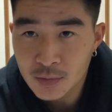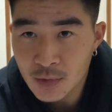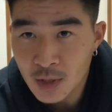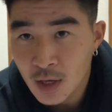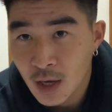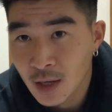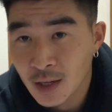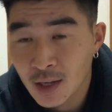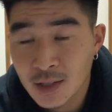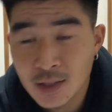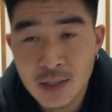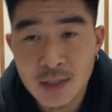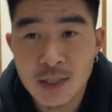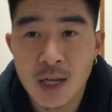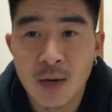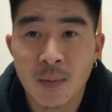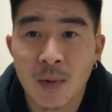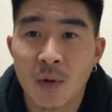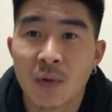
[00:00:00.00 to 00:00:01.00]
And at this
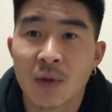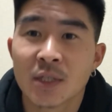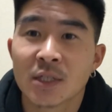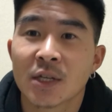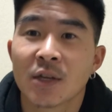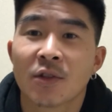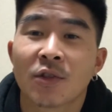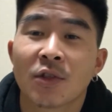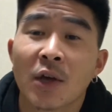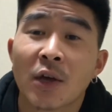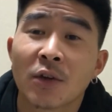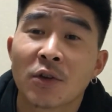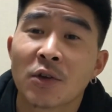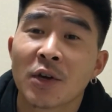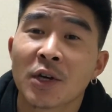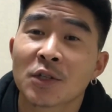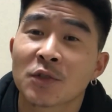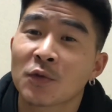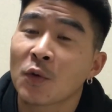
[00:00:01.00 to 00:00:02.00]
time, I want to say thank you
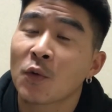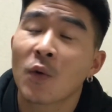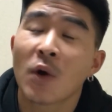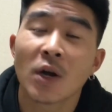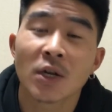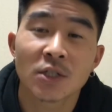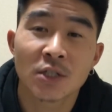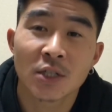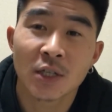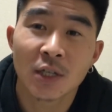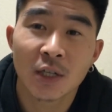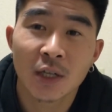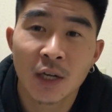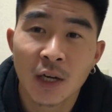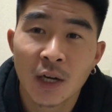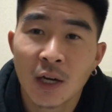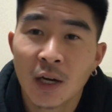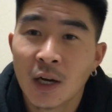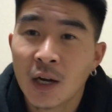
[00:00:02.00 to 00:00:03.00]
guys for watching.
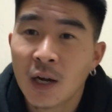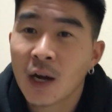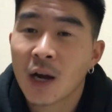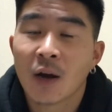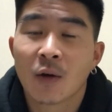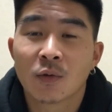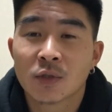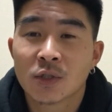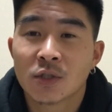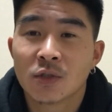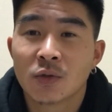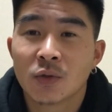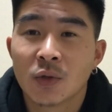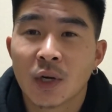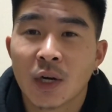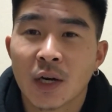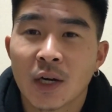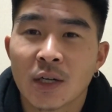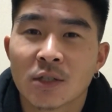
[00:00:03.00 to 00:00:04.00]
I will see you
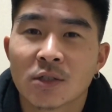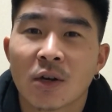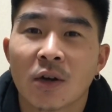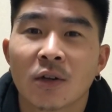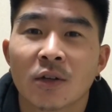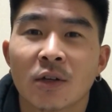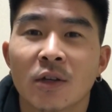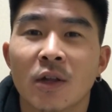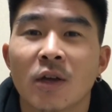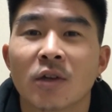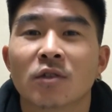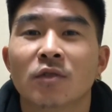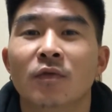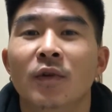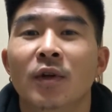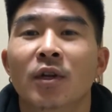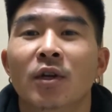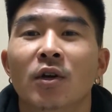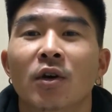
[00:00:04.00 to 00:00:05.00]
guys on the next
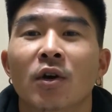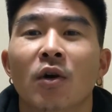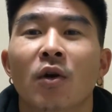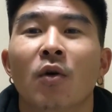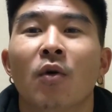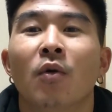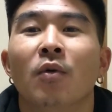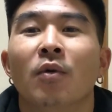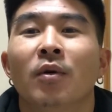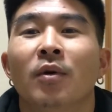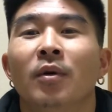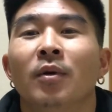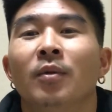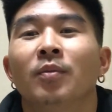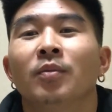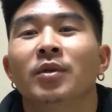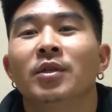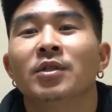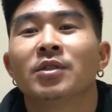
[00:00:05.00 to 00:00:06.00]
video.
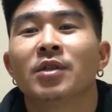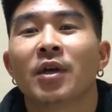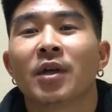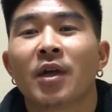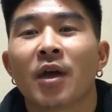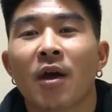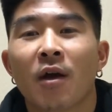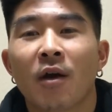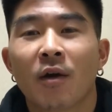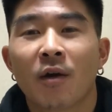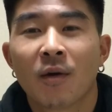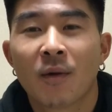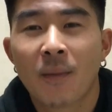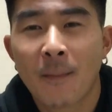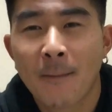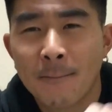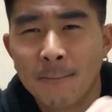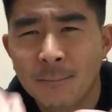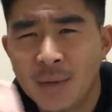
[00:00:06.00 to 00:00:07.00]
Please take care.
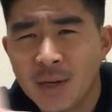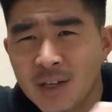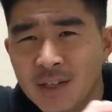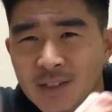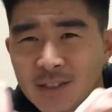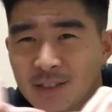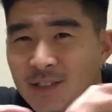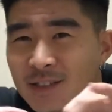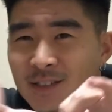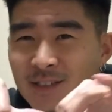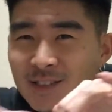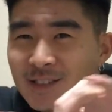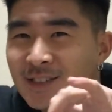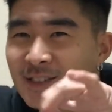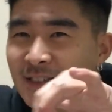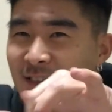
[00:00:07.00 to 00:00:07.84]
Peace.